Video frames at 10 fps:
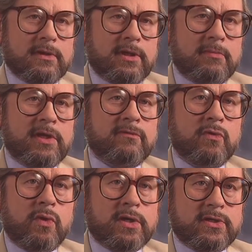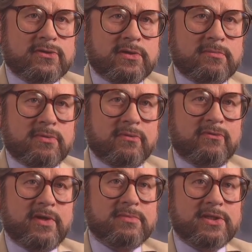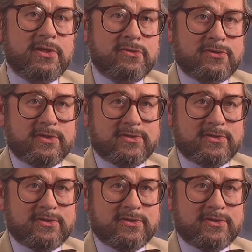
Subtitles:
Let me give you one example, the famous Lucy